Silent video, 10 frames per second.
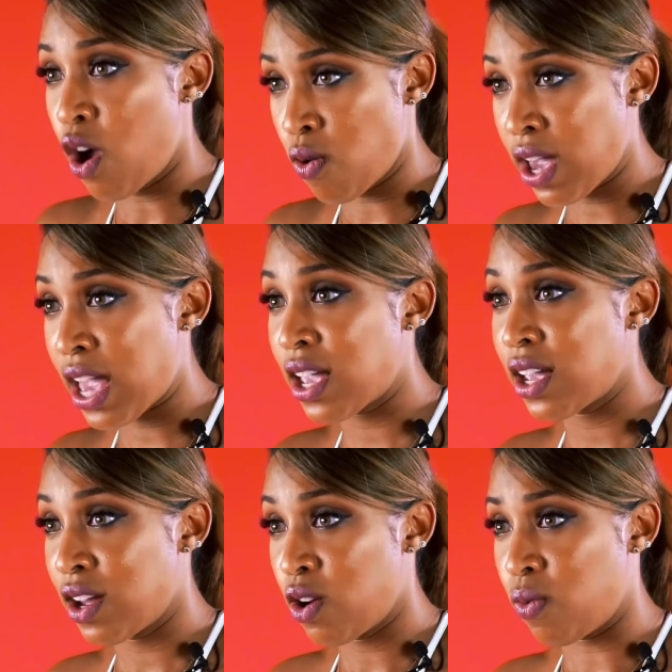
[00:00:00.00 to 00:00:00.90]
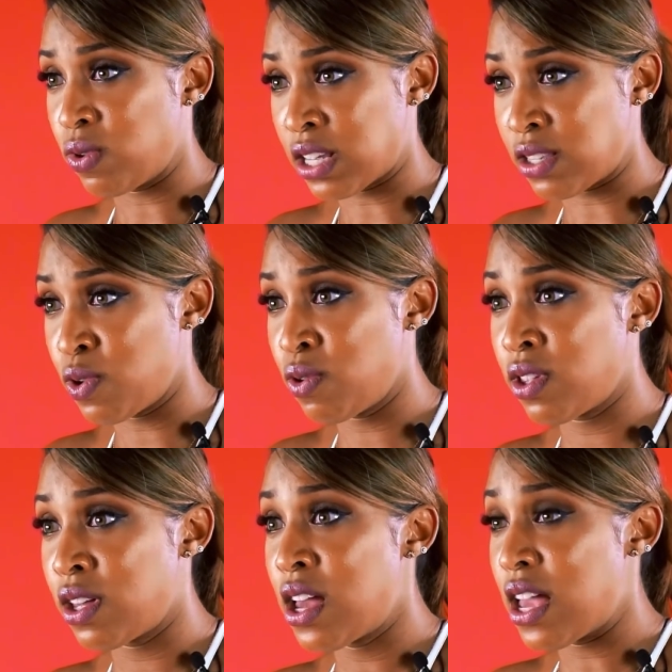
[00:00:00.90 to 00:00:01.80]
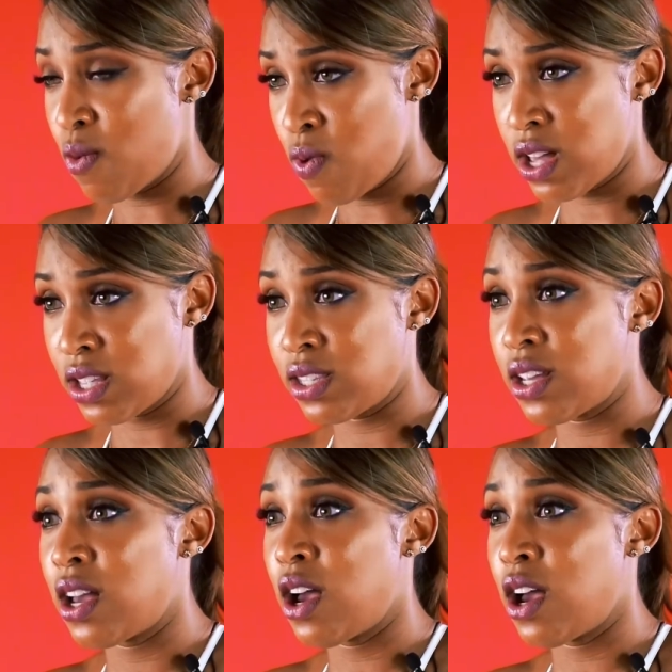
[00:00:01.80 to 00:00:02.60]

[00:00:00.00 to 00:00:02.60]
Okay, was that smooth? It was.